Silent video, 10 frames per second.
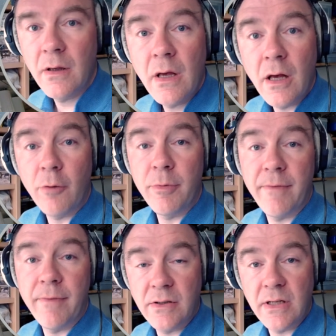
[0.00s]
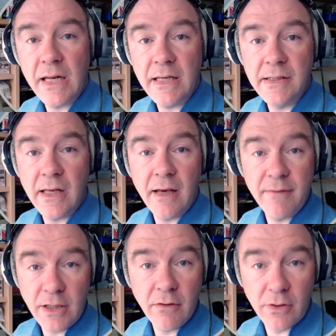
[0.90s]
I hope you found today's
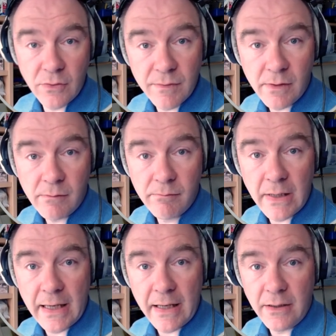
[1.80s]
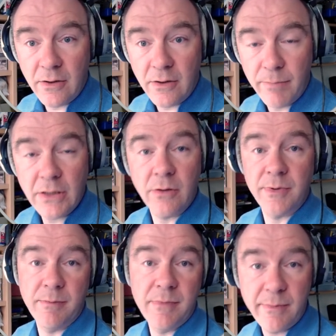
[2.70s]
video useful and you picked up
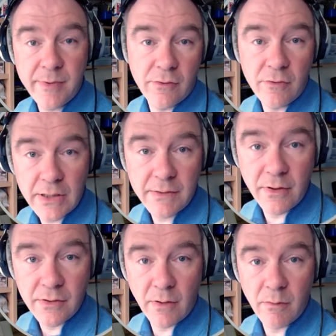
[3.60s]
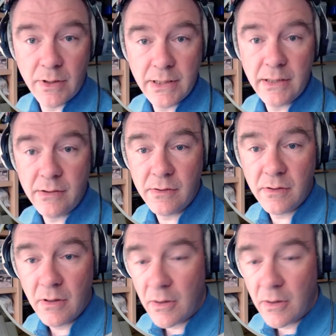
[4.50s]
some tips and tricks for using quantisers.